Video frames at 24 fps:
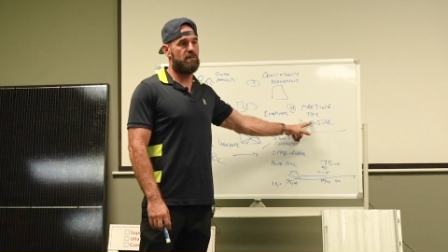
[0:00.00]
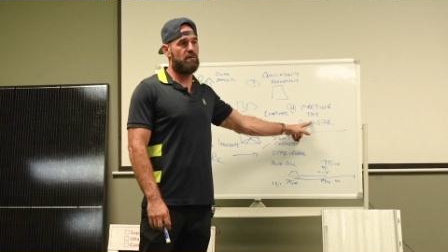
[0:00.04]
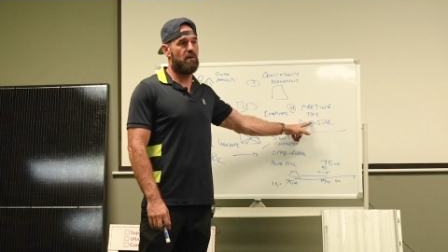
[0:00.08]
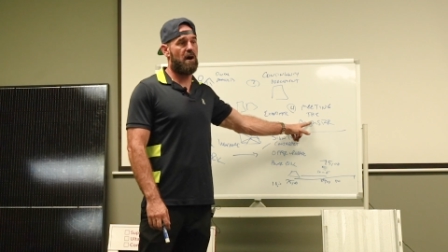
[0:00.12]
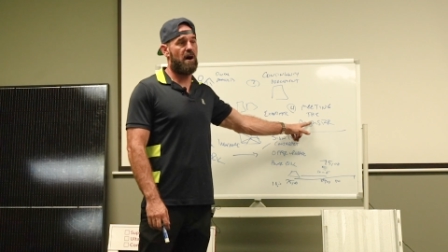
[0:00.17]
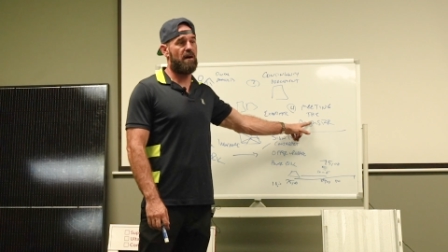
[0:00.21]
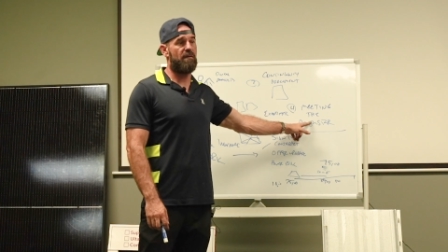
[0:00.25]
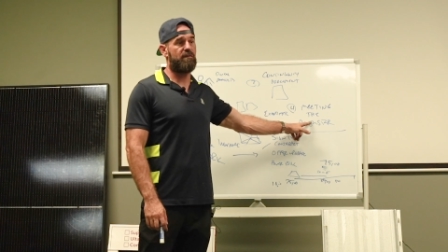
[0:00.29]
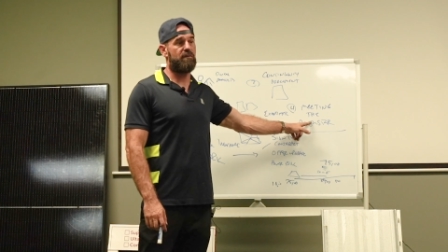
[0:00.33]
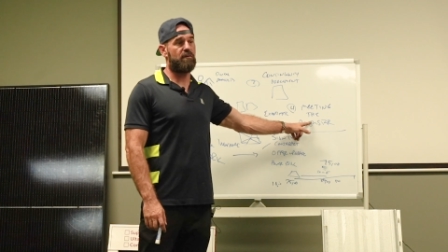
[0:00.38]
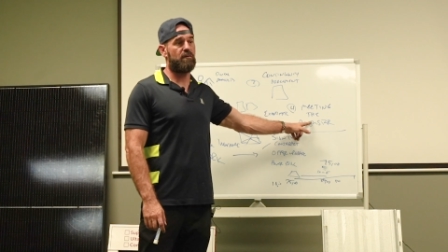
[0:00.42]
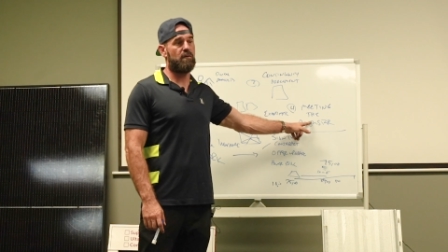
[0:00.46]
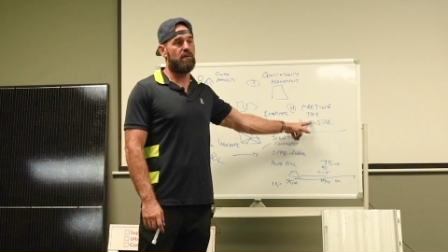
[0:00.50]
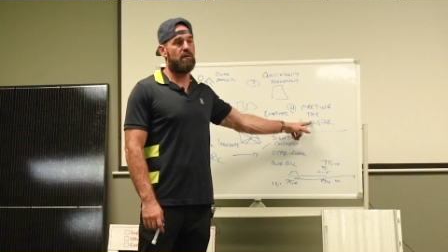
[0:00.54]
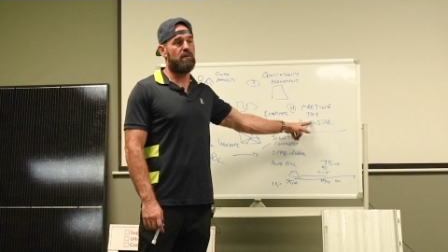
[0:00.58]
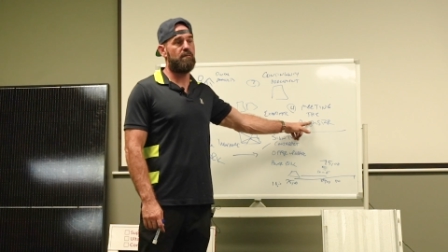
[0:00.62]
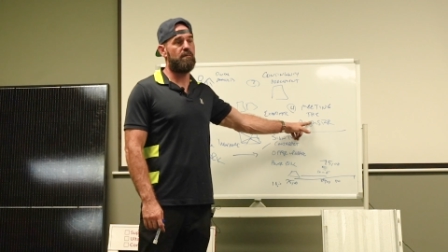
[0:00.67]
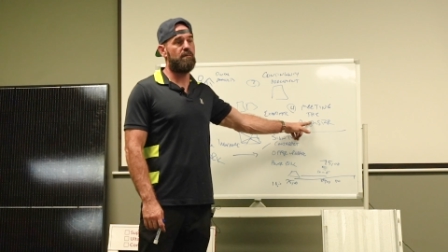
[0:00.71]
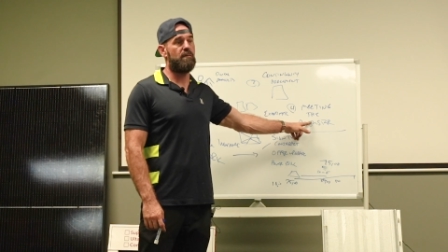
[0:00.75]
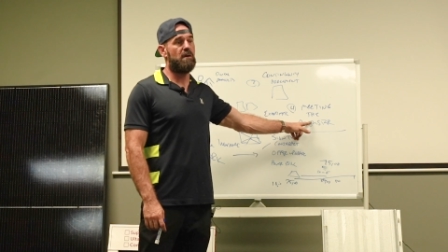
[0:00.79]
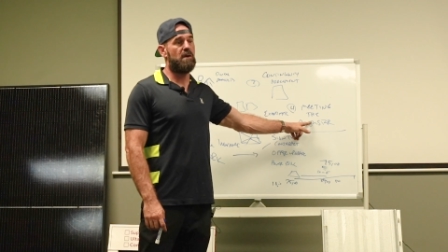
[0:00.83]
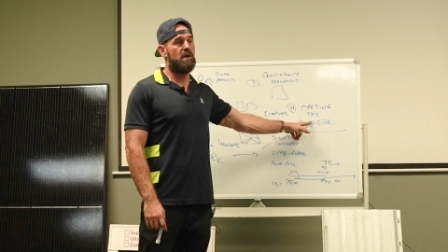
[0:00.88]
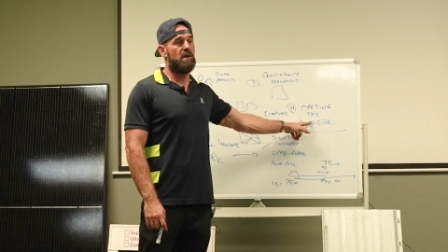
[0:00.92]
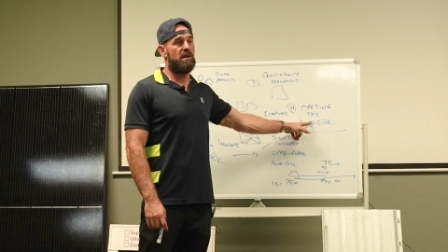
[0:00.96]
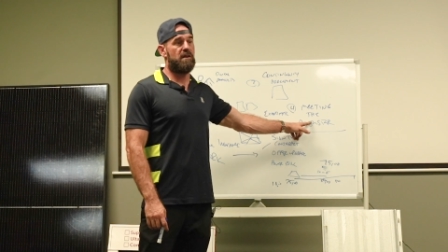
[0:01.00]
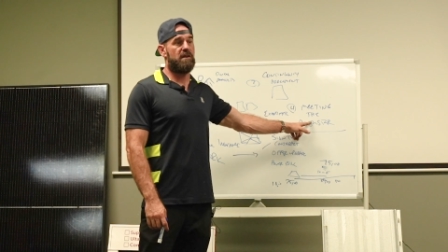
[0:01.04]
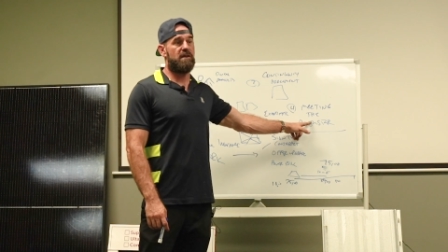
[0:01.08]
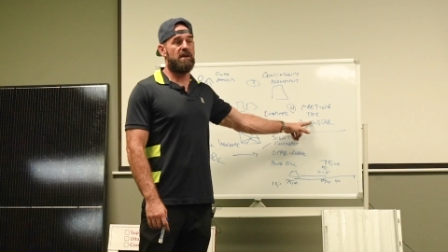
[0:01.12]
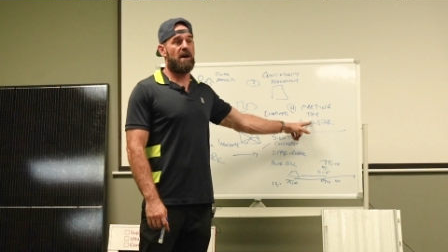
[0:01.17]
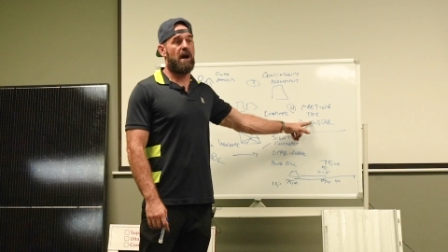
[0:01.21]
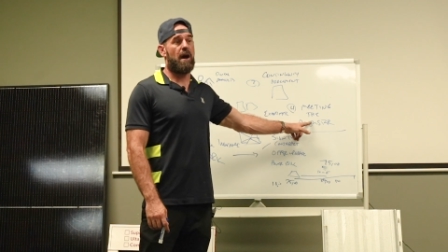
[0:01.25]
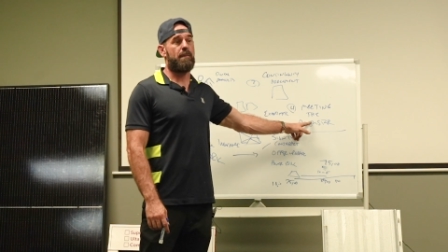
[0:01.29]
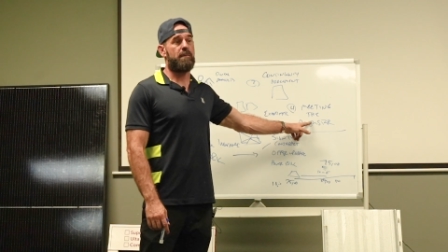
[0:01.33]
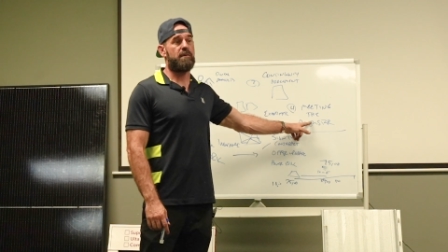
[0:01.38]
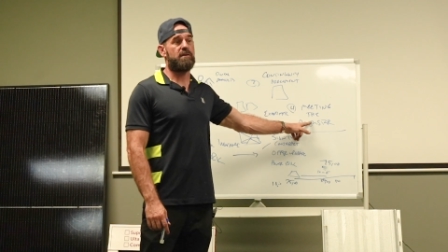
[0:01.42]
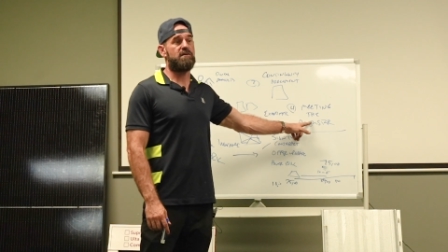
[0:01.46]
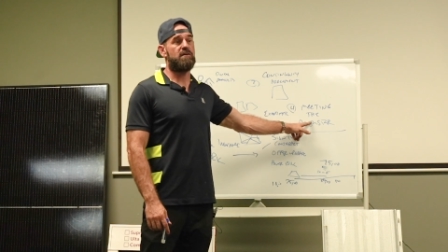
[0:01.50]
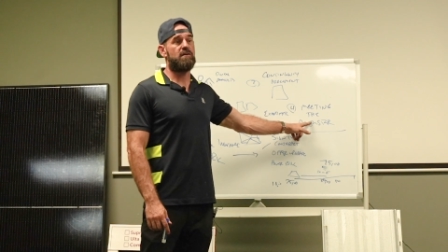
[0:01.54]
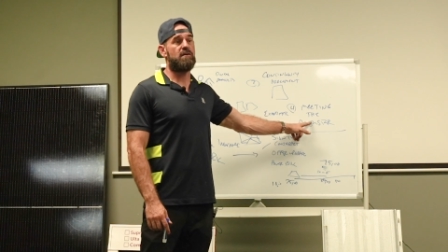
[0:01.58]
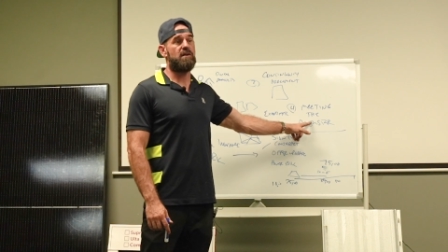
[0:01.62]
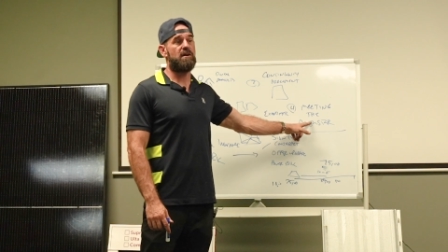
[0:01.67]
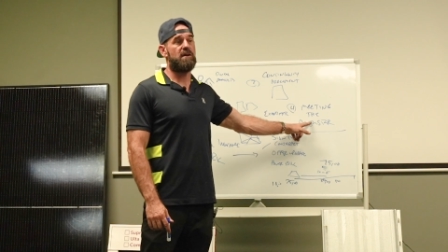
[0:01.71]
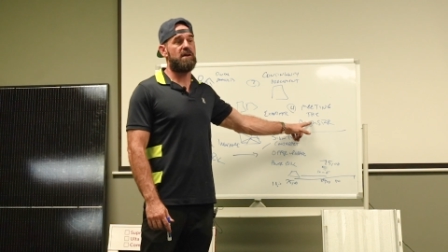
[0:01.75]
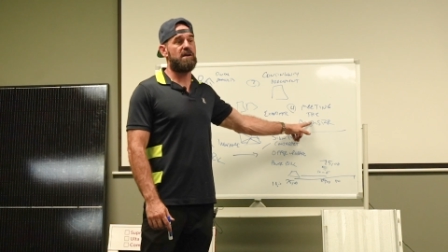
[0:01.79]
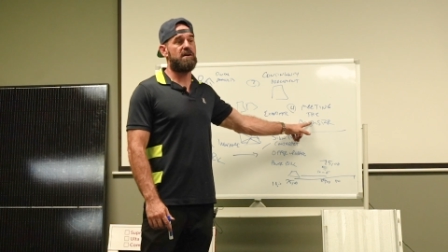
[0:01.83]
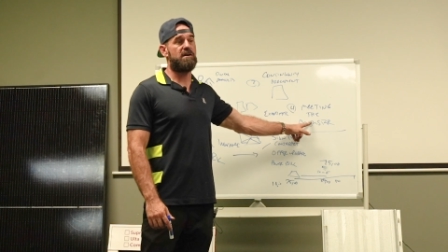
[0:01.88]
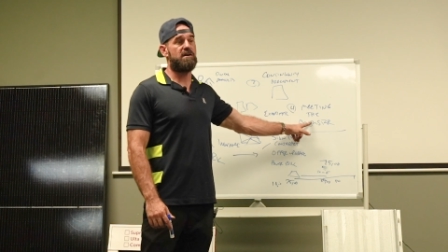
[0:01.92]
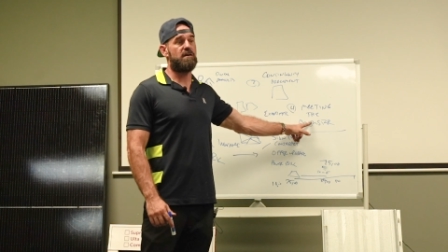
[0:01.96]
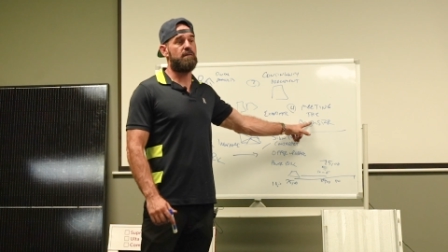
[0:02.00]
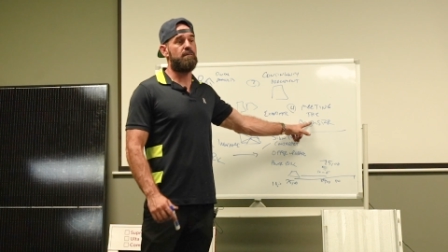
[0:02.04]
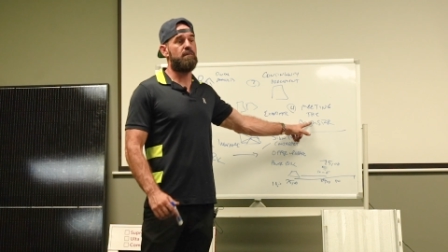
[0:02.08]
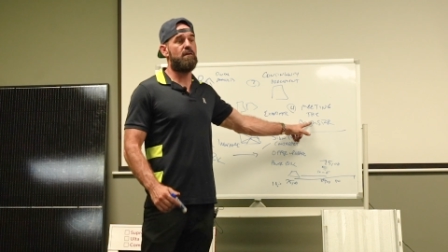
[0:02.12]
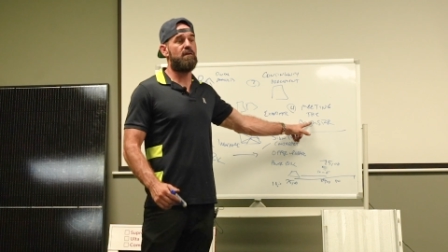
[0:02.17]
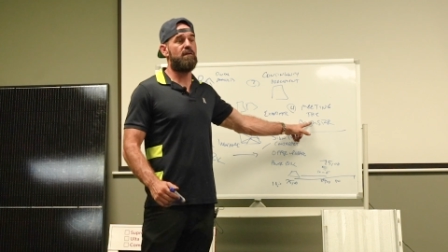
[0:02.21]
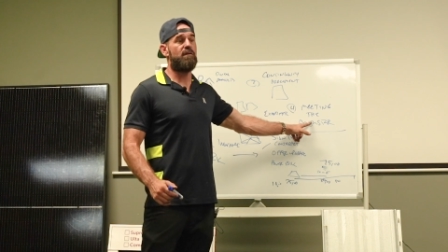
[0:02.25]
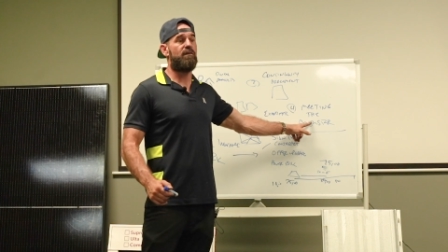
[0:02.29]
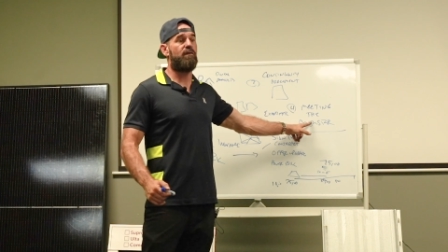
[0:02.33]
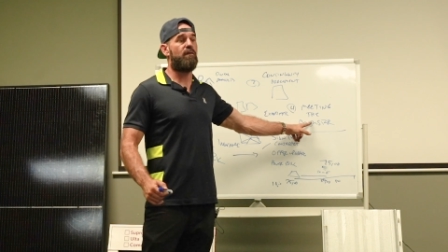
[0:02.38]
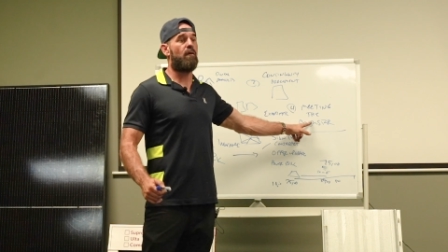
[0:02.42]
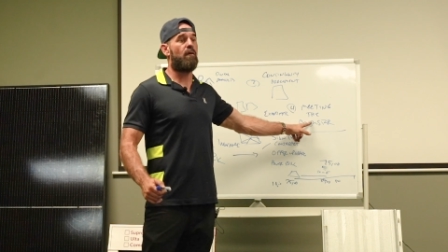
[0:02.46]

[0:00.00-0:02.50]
You offer them the opportunity to move